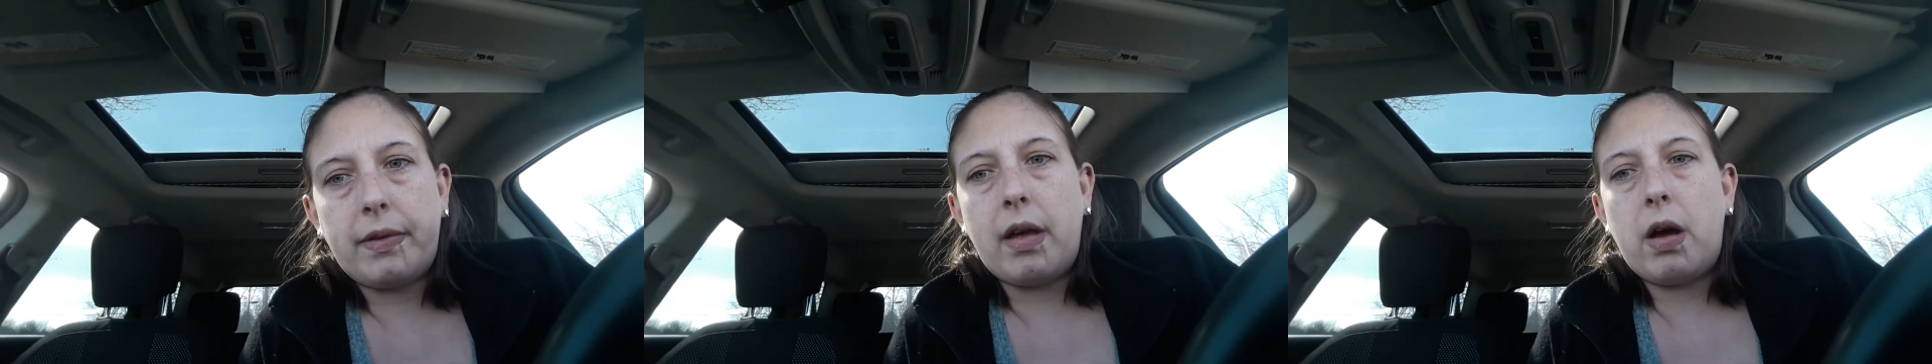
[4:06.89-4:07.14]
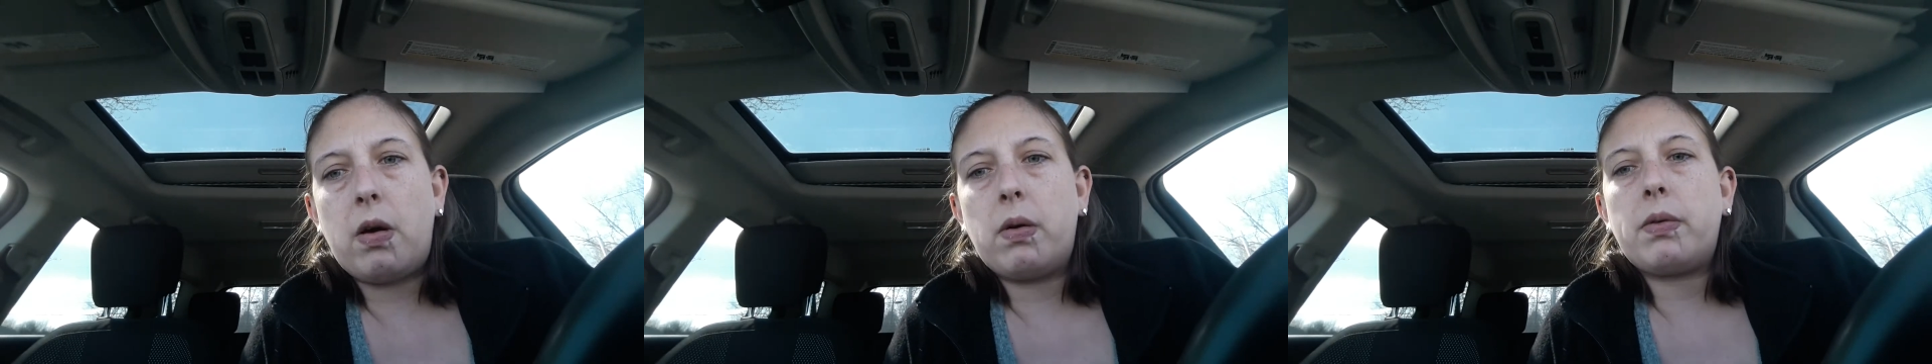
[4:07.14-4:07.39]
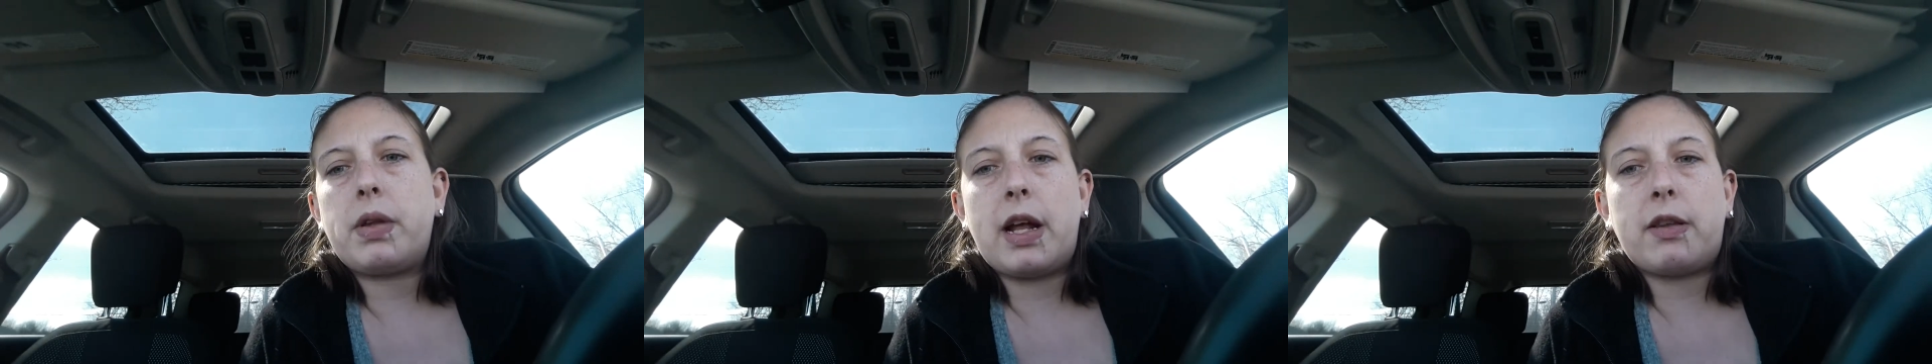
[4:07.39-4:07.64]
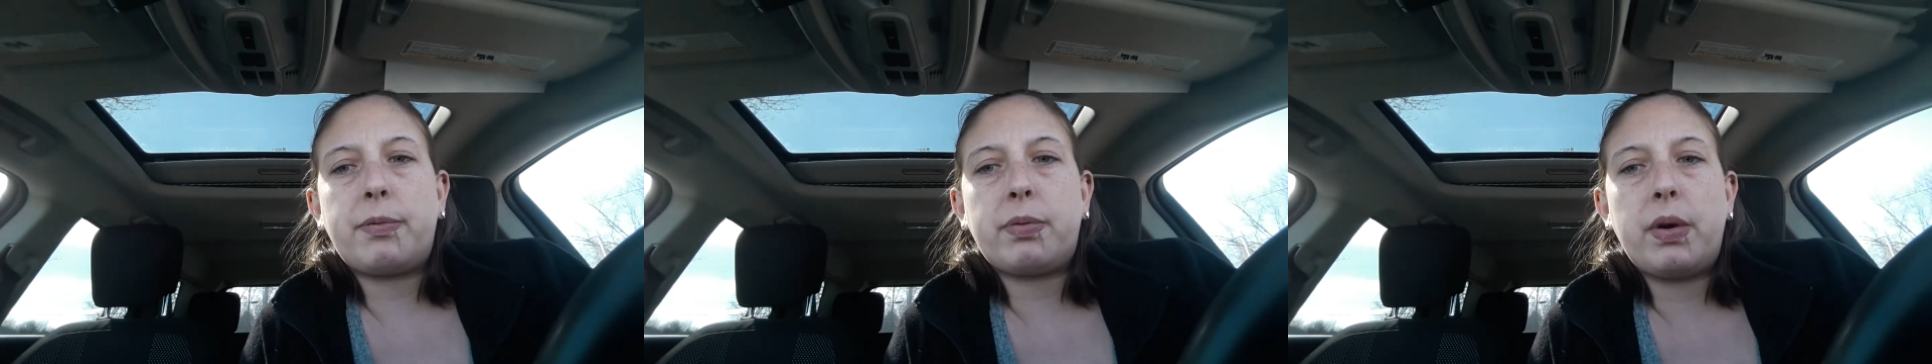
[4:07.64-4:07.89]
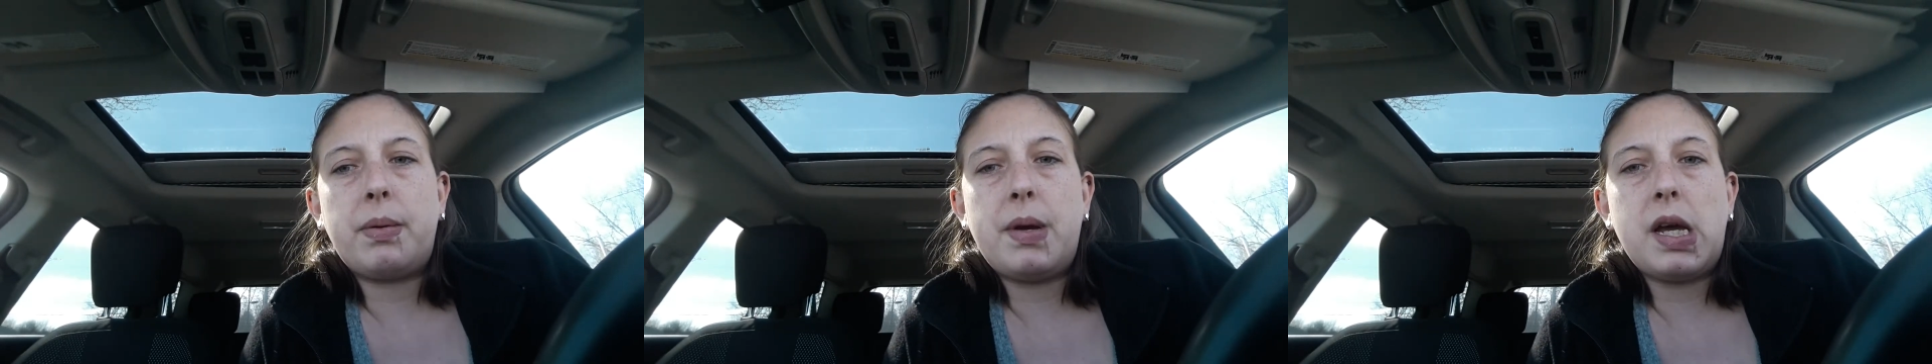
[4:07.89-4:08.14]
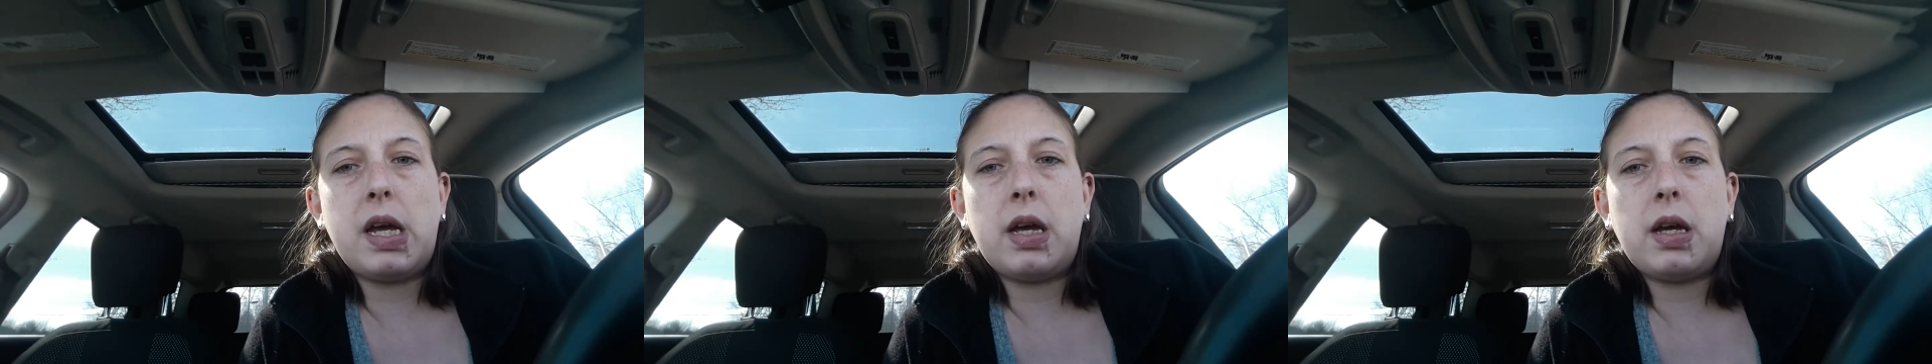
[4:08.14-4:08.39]
so that's between
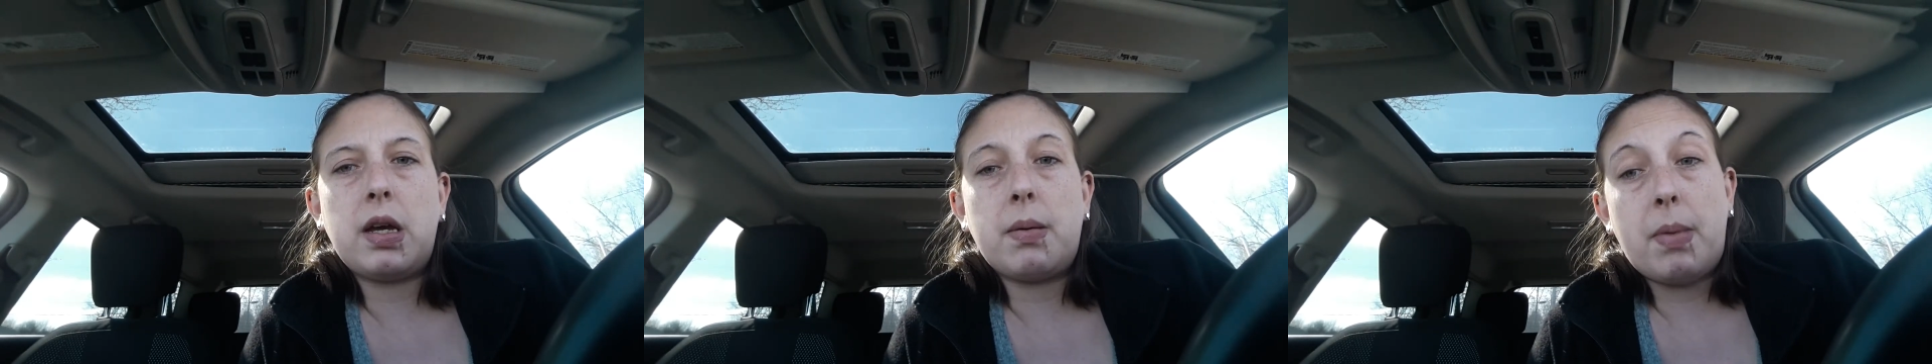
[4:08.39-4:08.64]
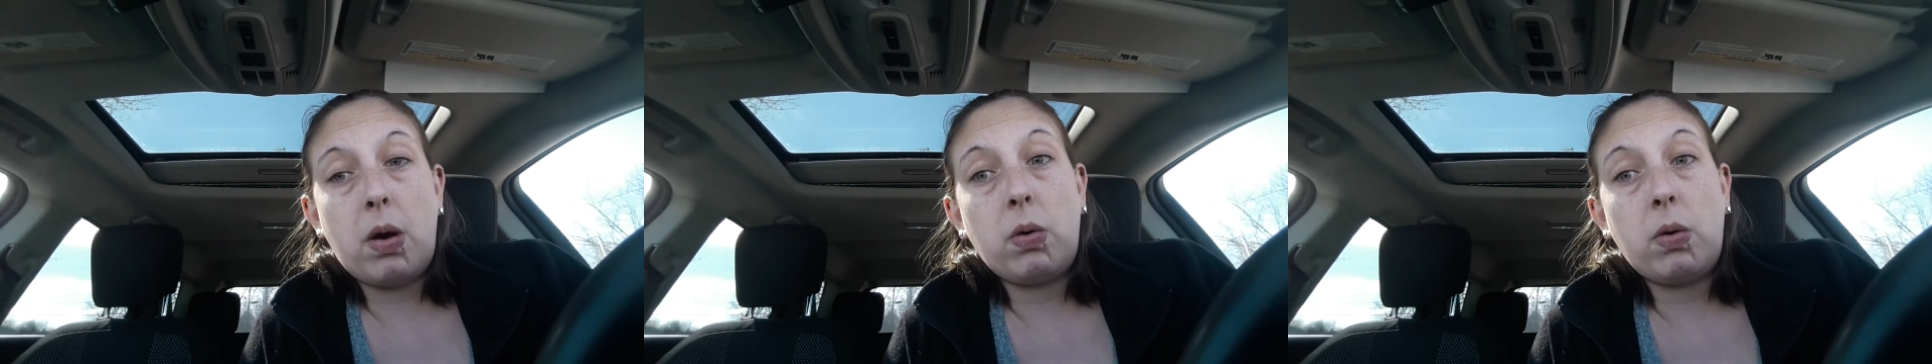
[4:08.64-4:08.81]
me and my